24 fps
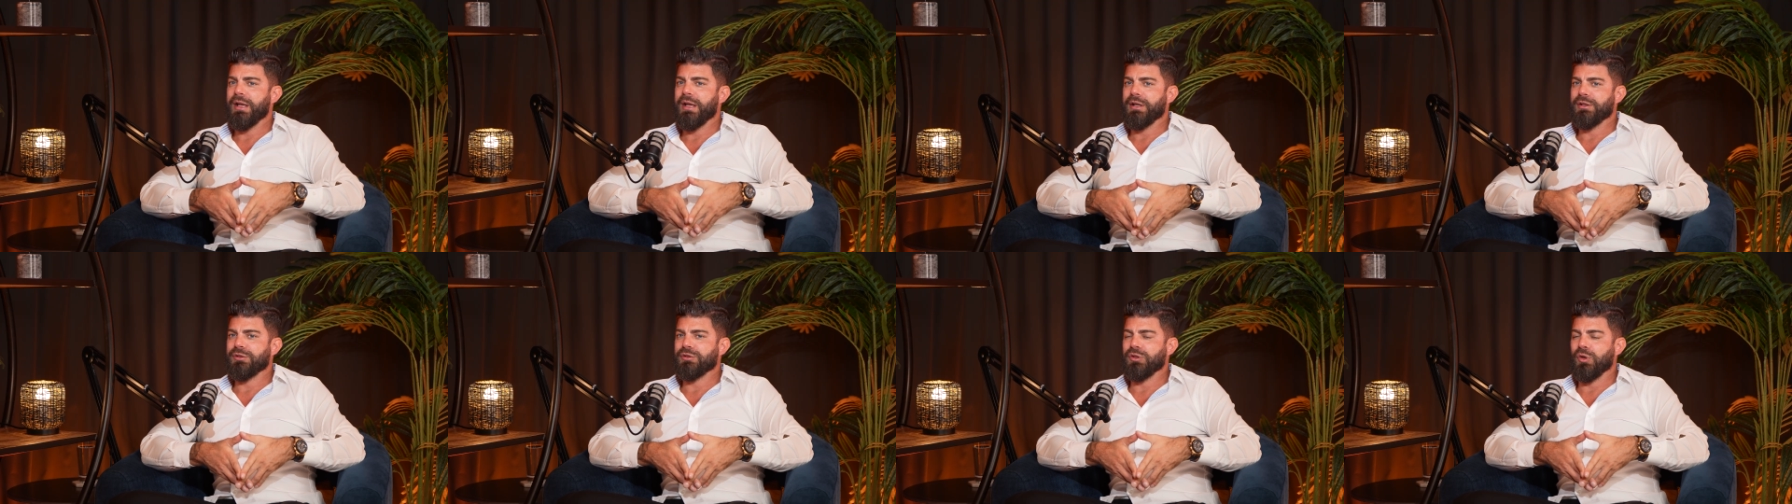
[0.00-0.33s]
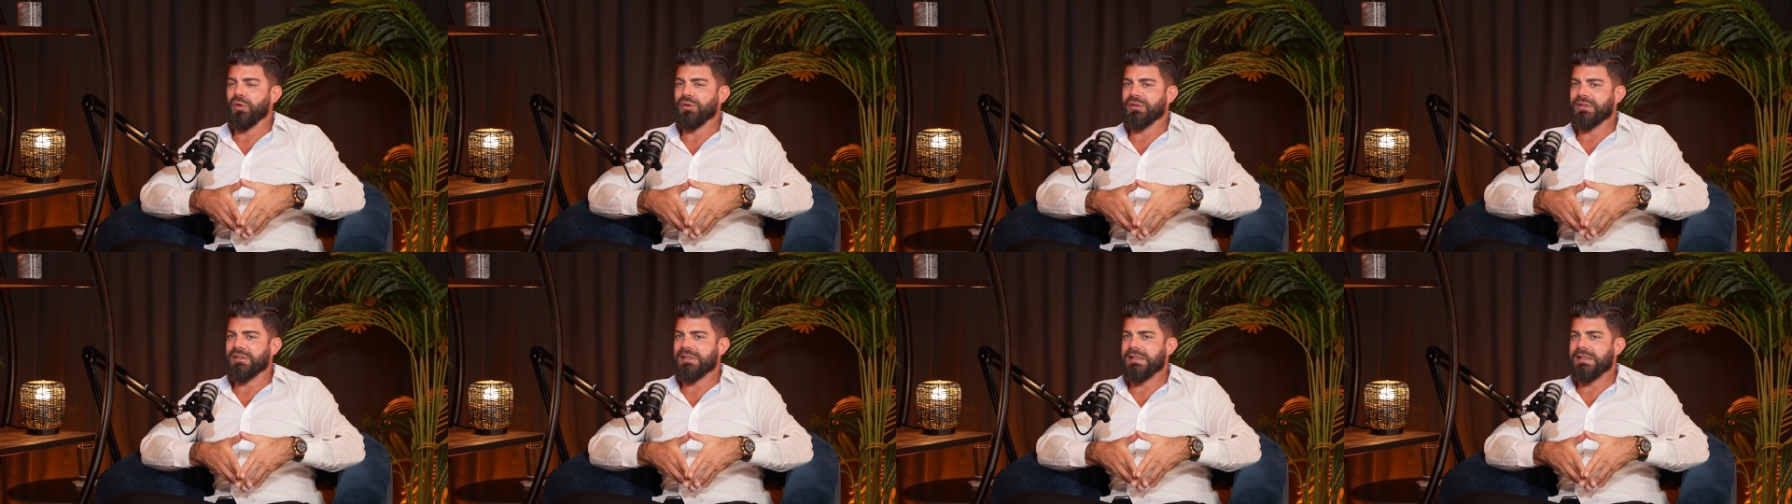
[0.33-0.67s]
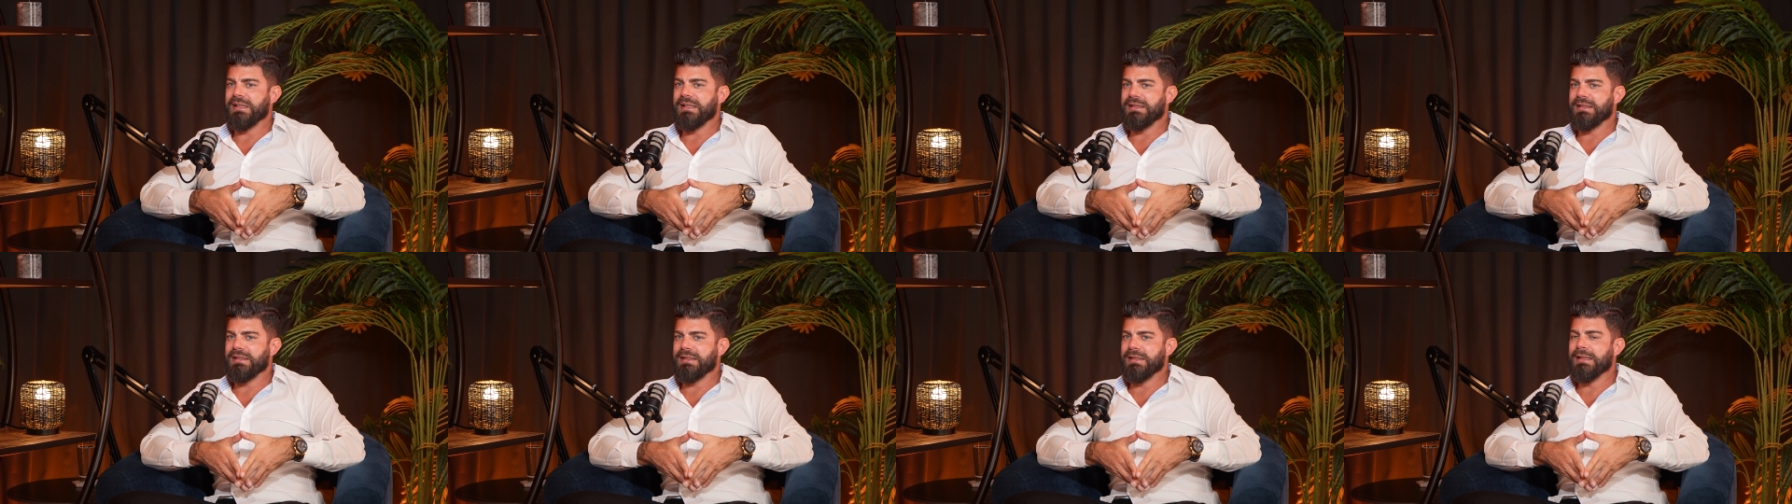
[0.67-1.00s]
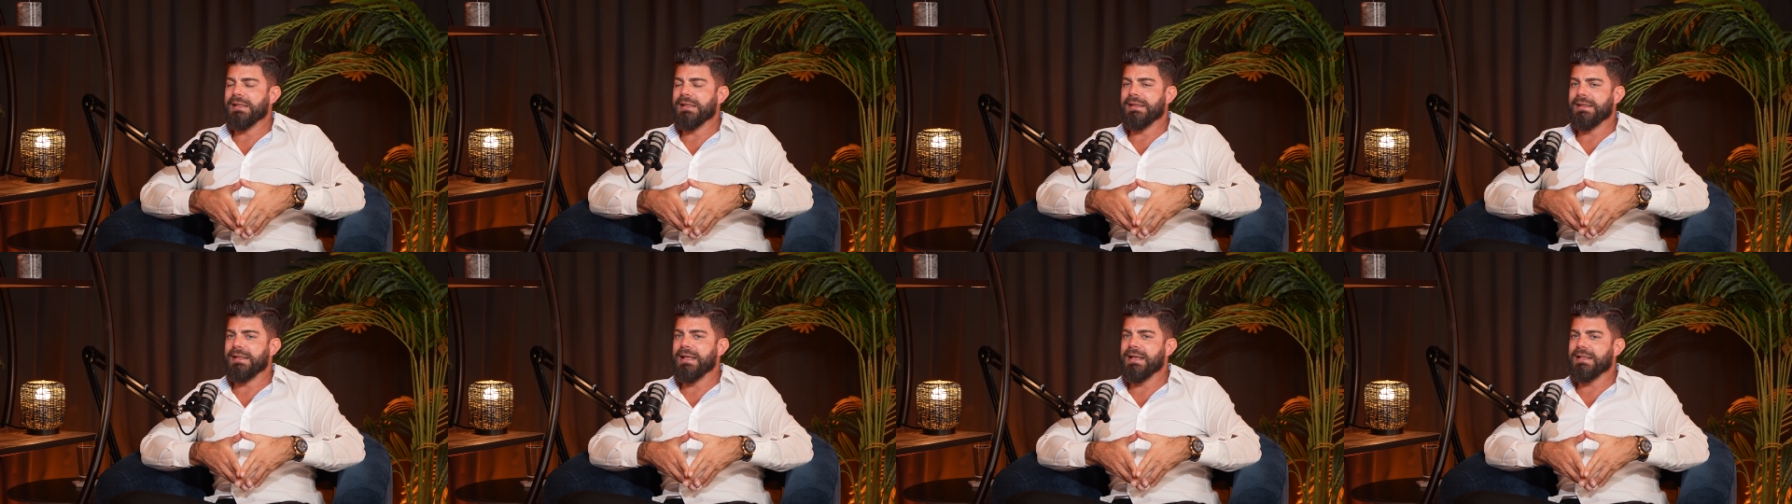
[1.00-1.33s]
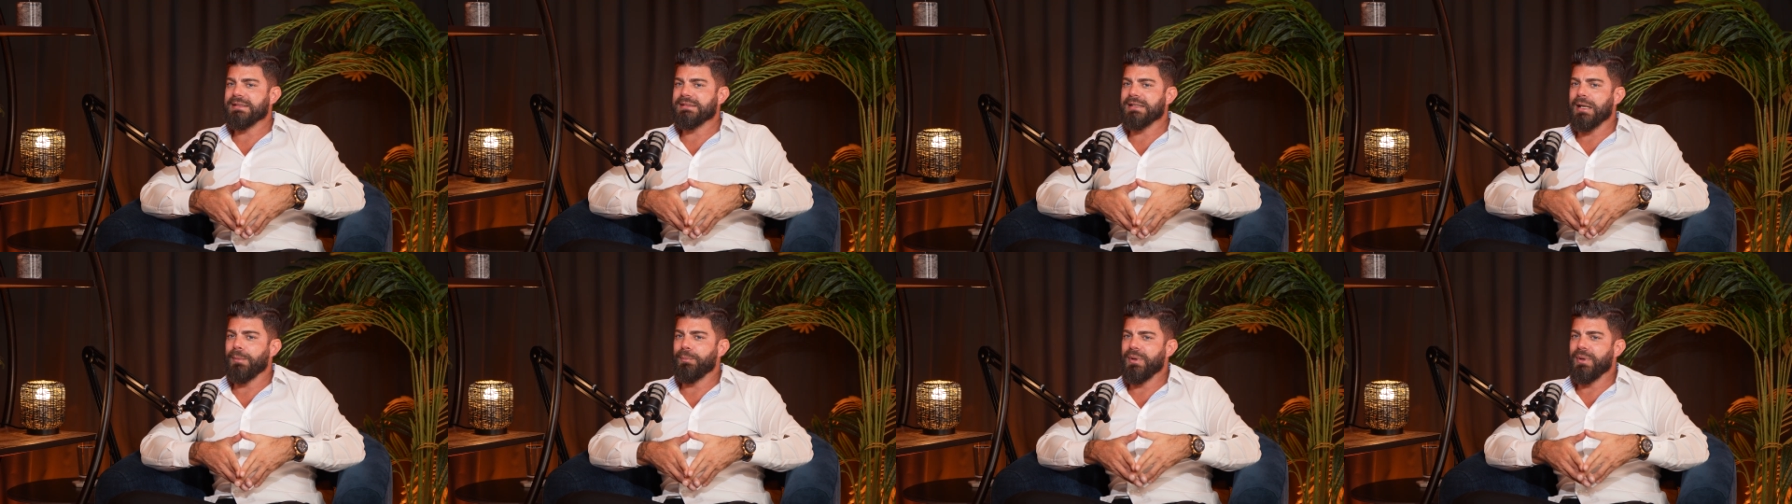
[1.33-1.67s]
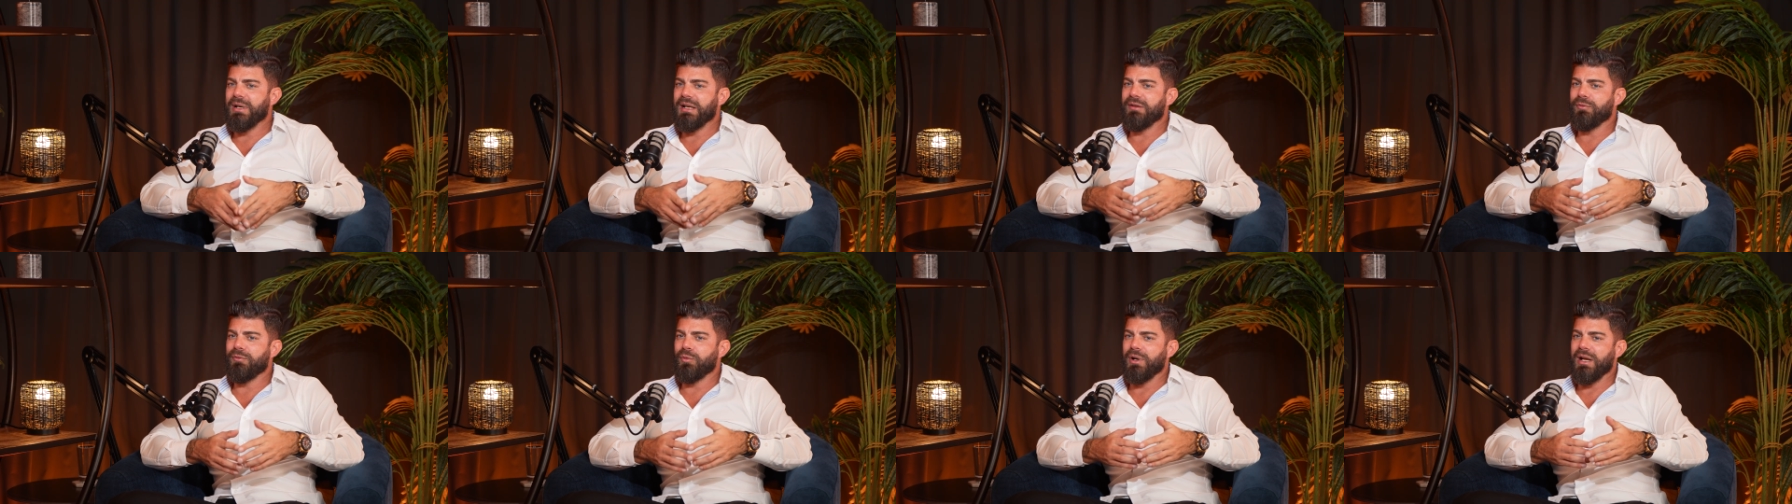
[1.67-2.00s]
So this, I
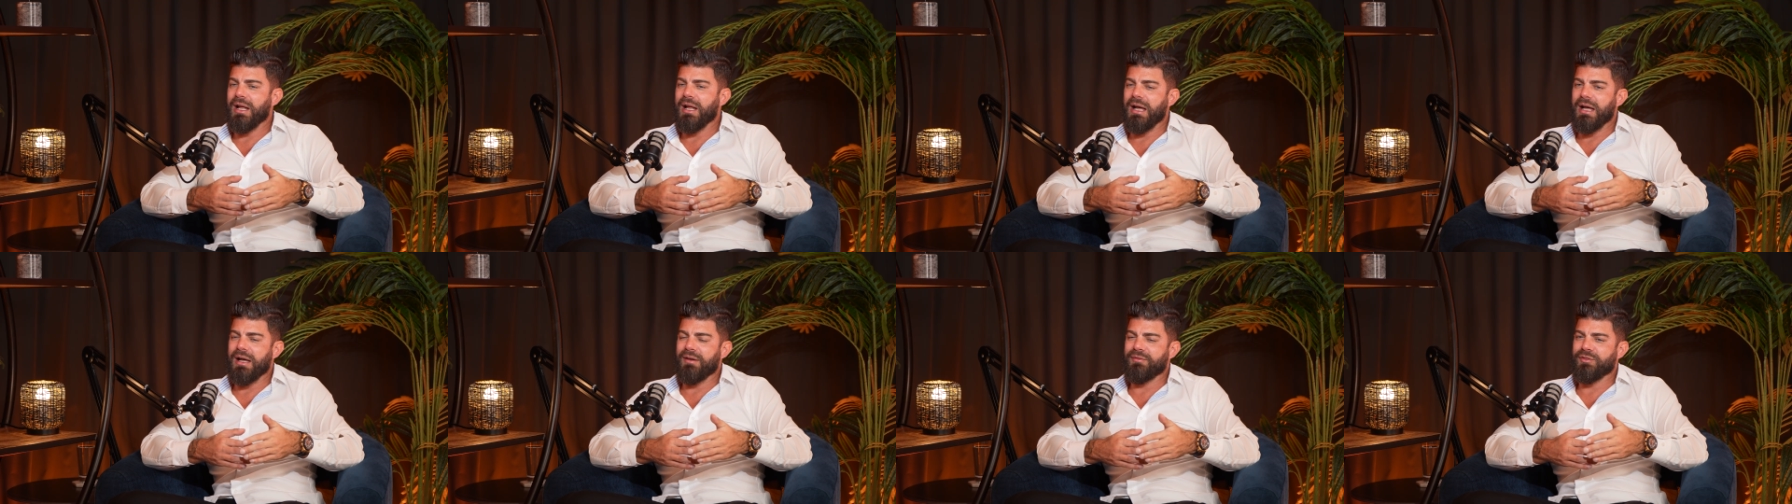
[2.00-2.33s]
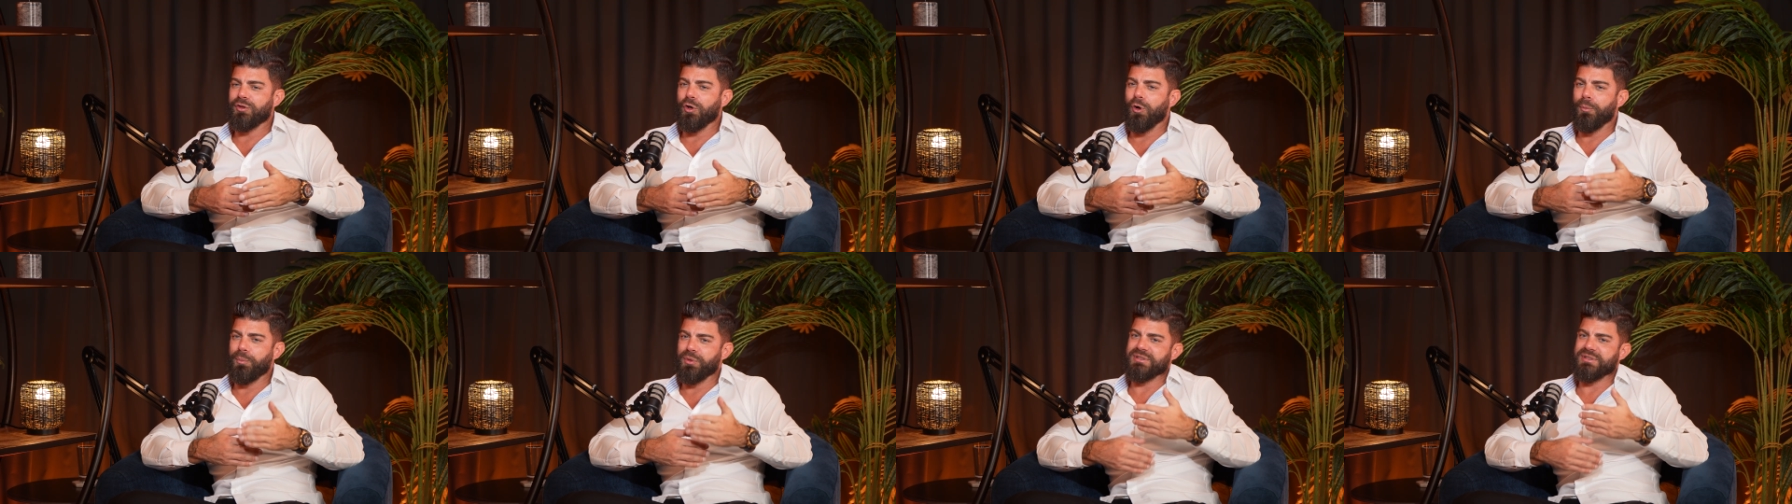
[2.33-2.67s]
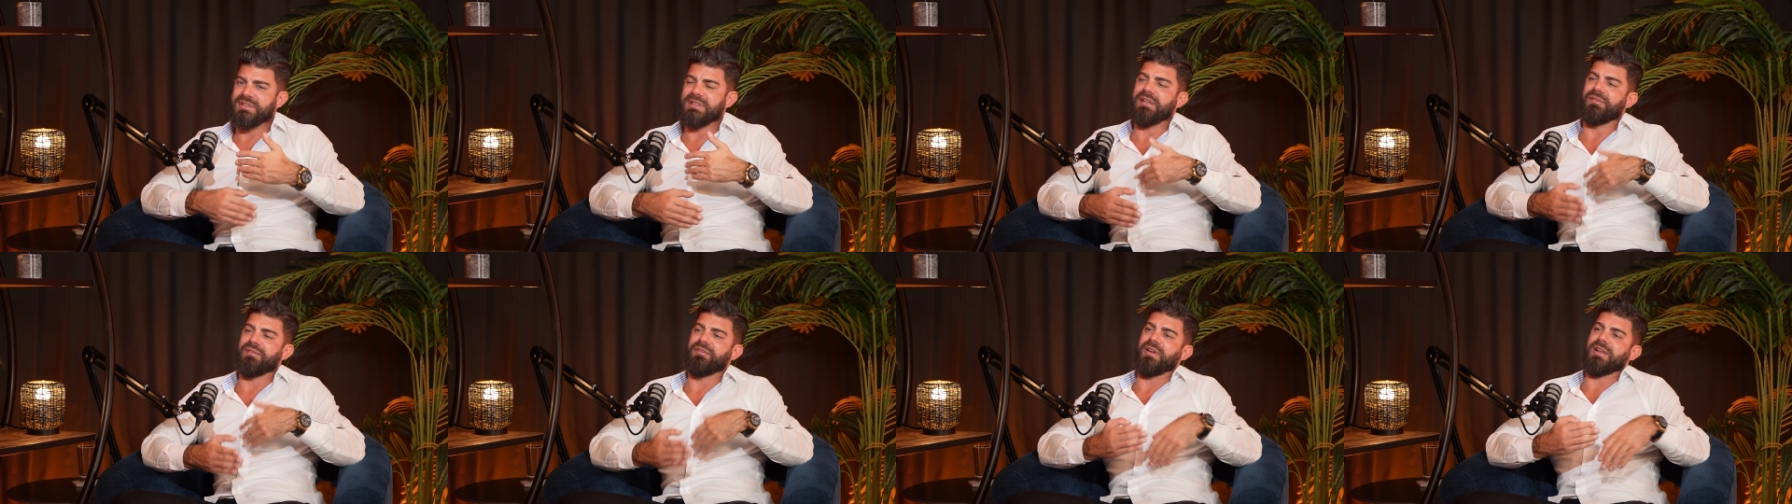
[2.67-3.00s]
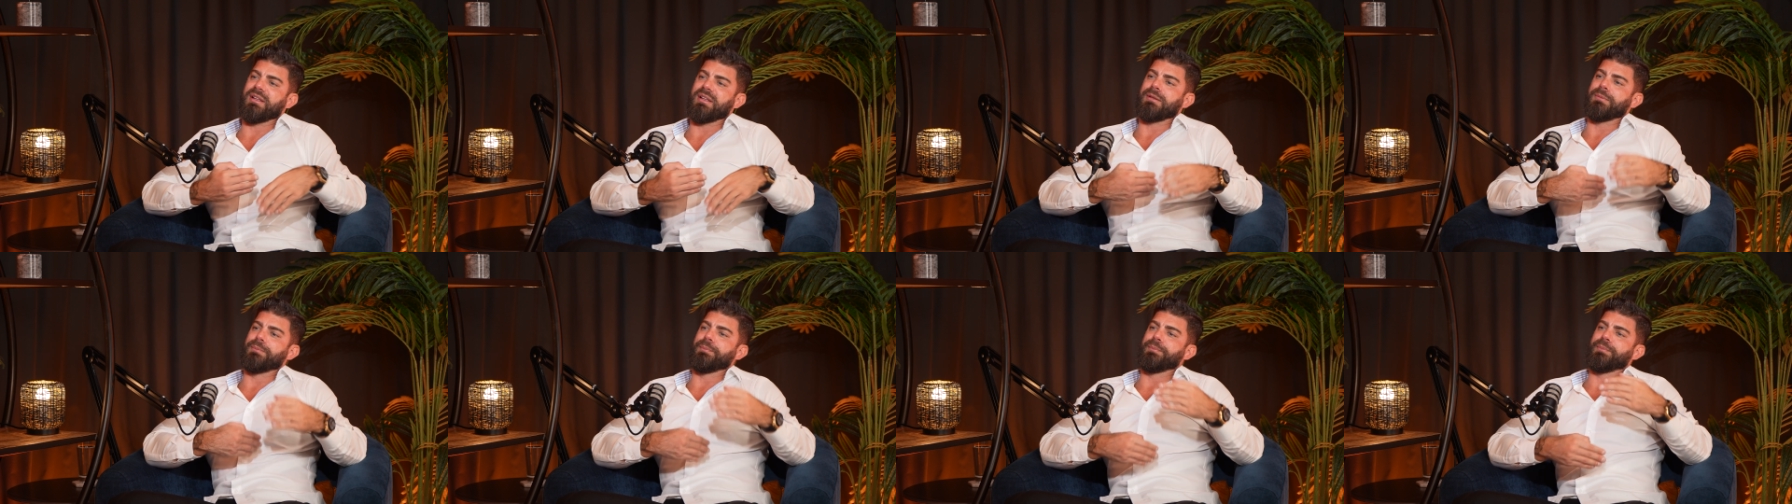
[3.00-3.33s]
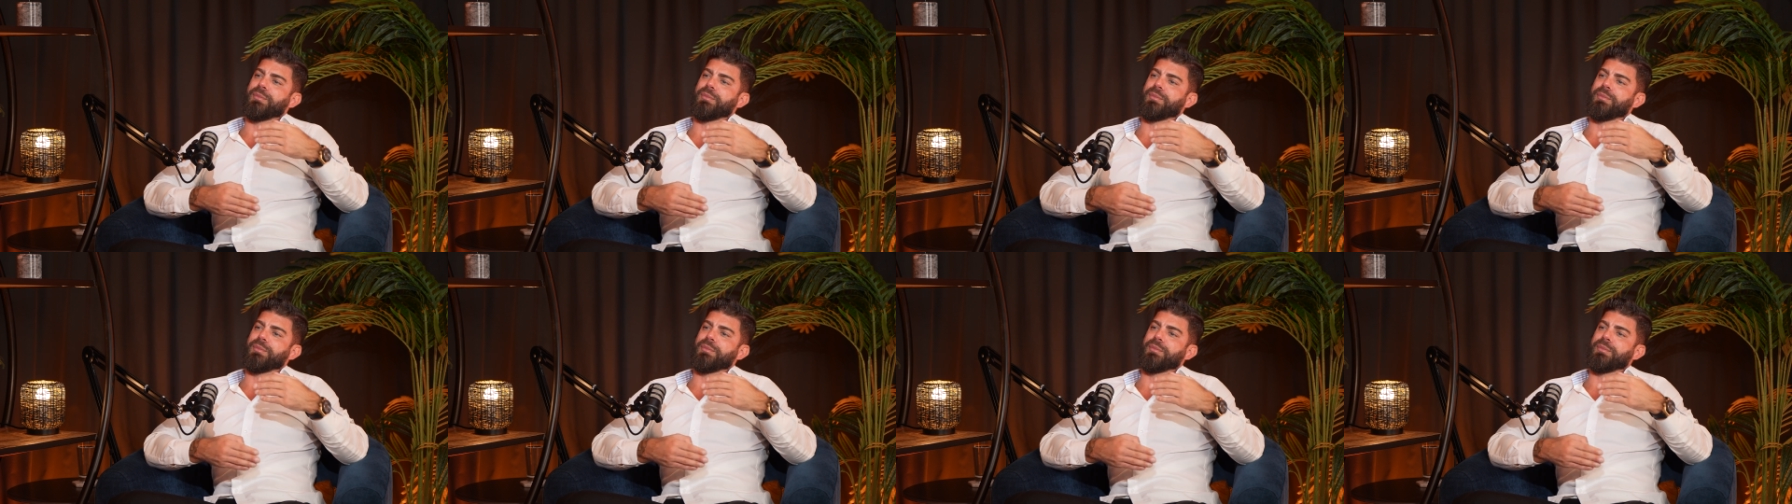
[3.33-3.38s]
believe, will have the opposite effect,